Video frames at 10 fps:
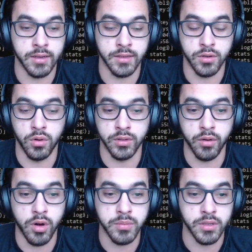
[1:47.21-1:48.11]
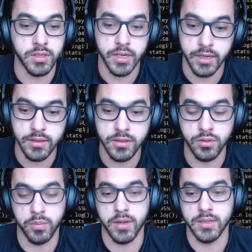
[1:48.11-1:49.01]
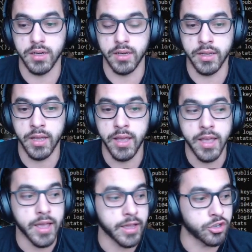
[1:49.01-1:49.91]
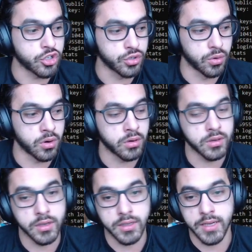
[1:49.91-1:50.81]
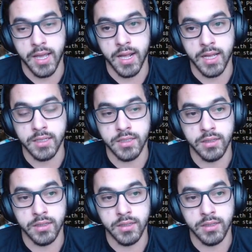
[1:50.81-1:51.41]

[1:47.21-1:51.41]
is called encrypted tickets to basically ensure that